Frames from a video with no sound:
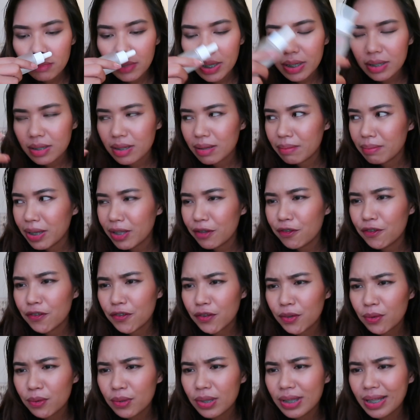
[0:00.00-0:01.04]
It's a bit
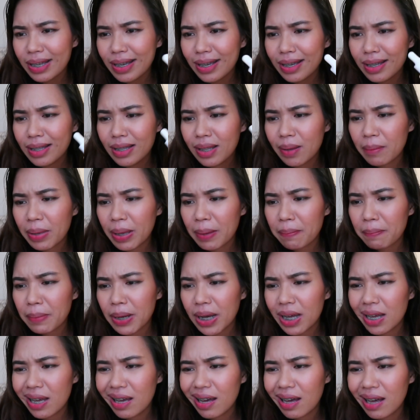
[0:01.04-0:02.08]
fruity na may
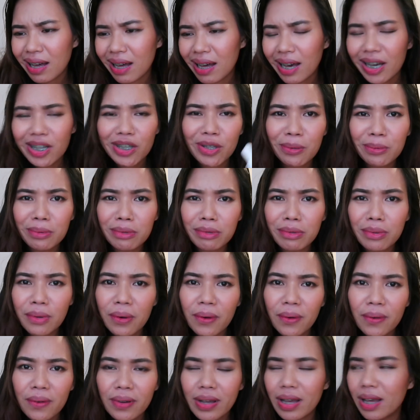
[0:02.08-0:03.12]
pag I don't
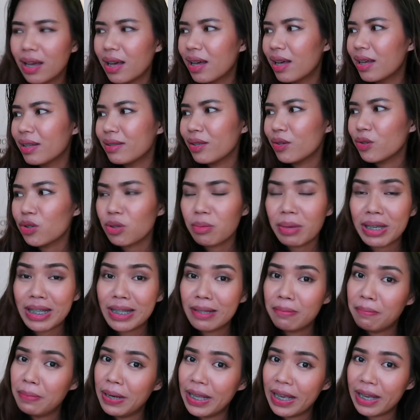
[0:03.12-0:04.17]
know. Hindi ko siya
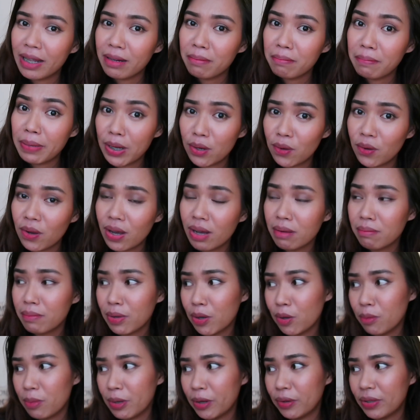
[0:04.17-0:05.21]
ma-explain pero ang
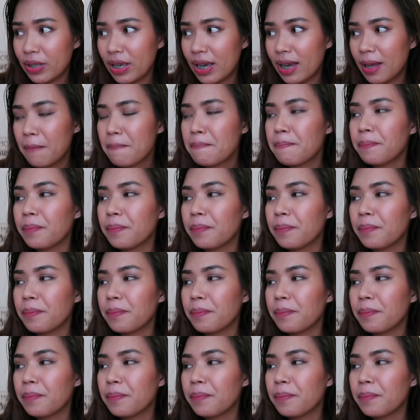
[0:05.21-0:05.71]
bango-bango niya.